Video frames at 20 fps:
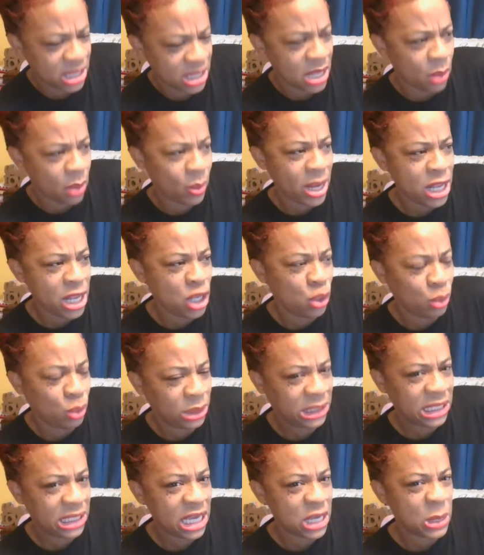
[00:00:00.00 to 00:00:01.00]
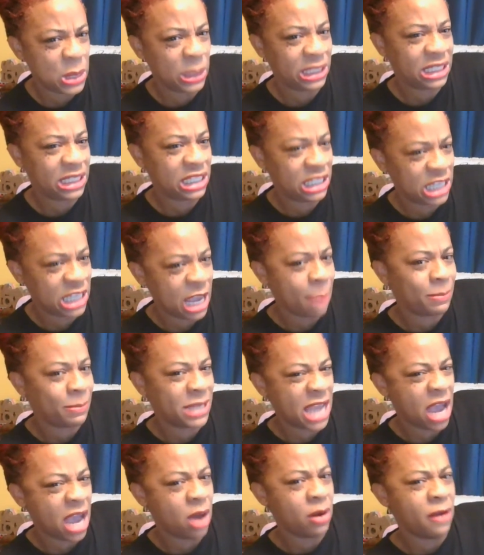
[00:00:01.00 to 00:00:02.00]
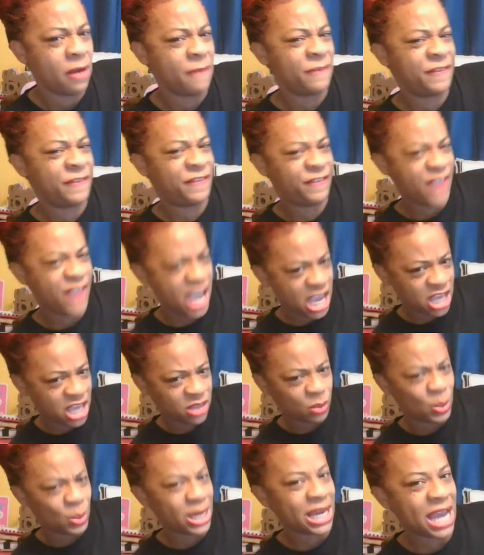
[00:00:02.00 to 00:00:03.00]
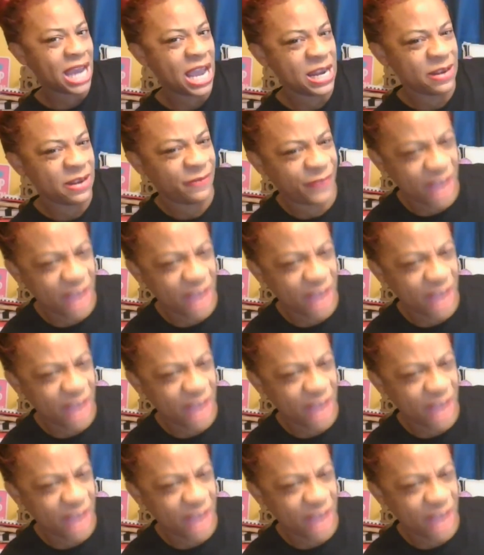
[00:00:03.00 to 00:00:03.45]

Now, when you say you stepped out on faith, what kind of